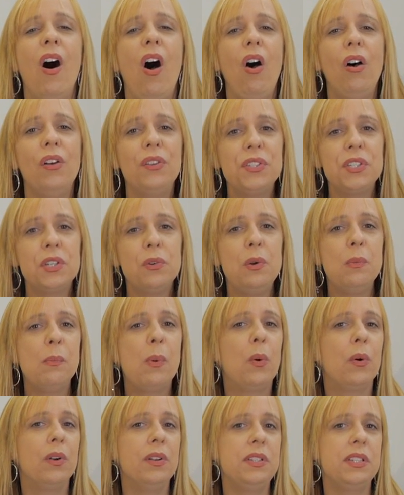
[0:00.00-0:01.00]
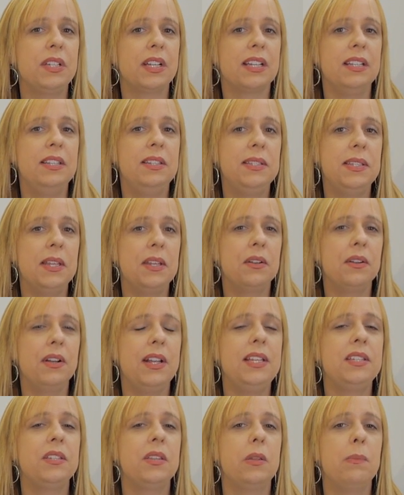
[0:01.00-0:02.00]
Also important to consider
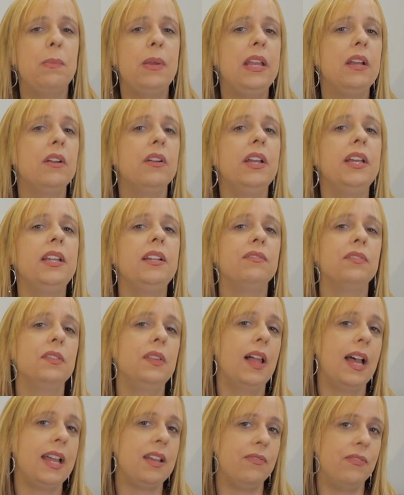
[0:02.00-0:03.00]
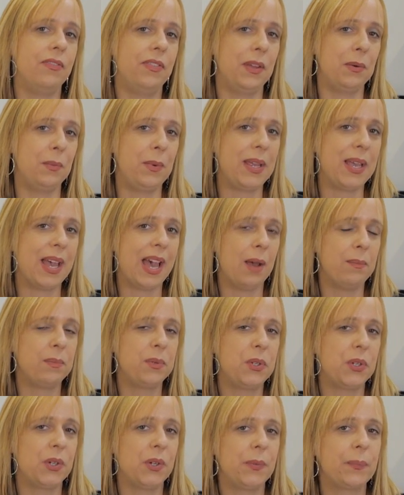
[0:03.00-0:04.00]
is the period of life that we
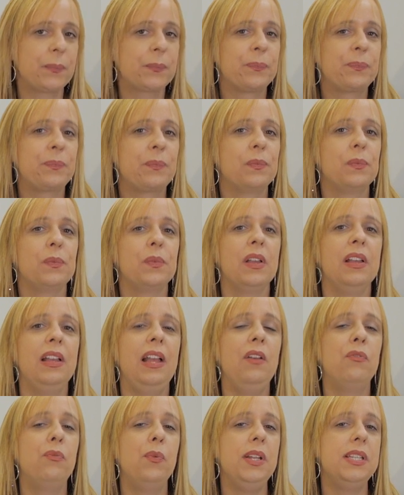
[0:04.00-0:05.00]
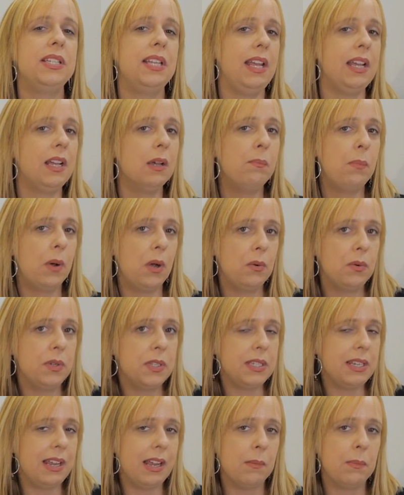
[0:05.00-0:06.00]
capture. If we take a bone
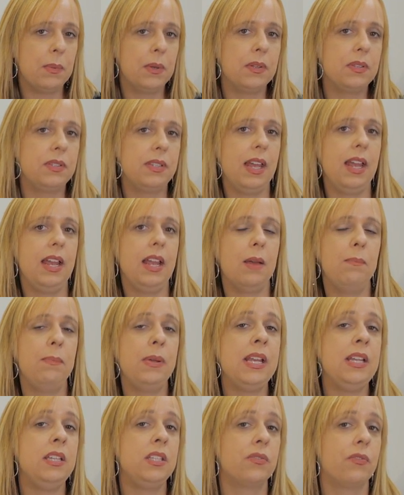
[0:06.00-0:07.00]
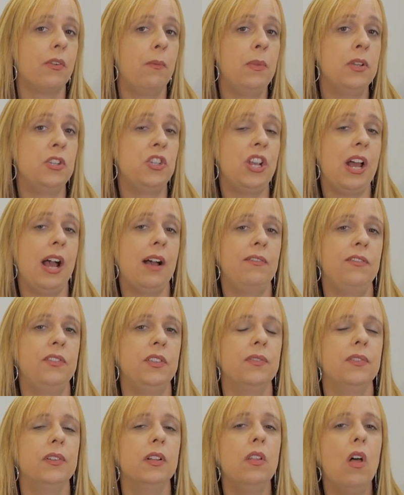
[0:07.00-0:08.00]
sample, say a piece from the shaft
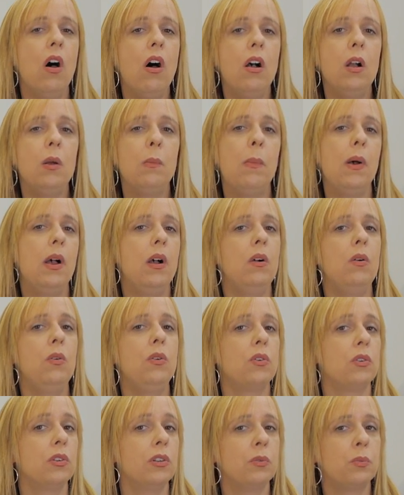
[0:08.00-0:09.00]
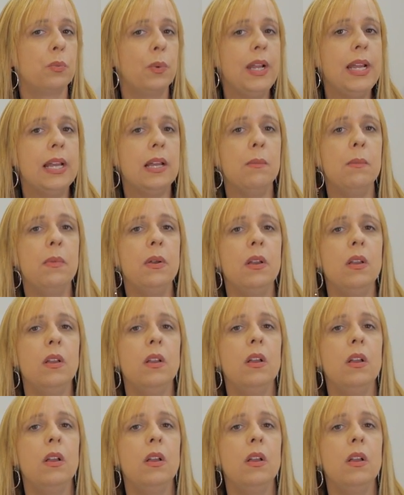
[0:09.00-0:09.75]
of a long bone or a rib,